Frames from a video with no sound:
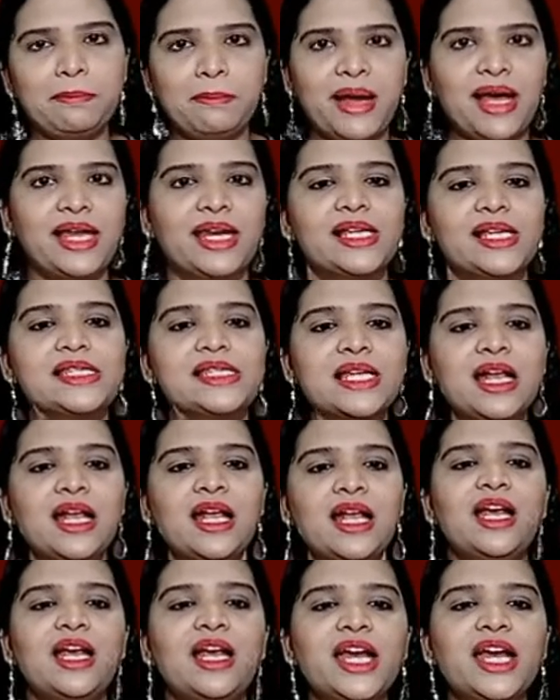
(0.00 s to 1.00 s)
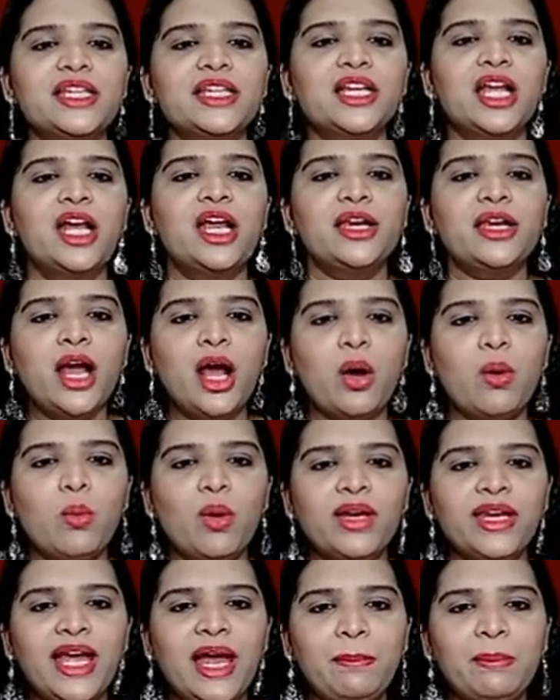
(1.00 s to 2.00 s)
parents. Right. Now,
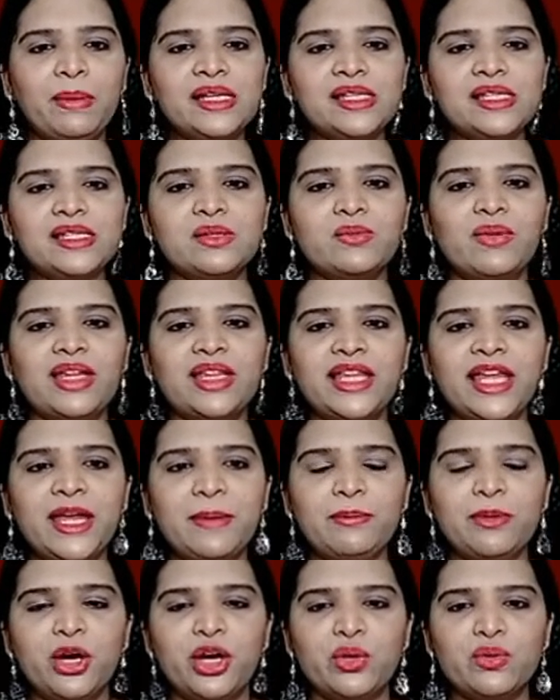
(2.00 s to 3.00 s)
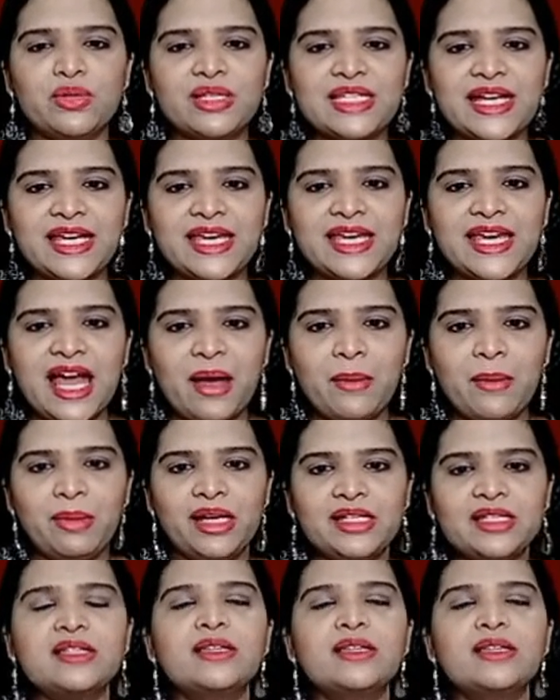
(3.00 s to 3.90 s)
what happens when they produce the gametes?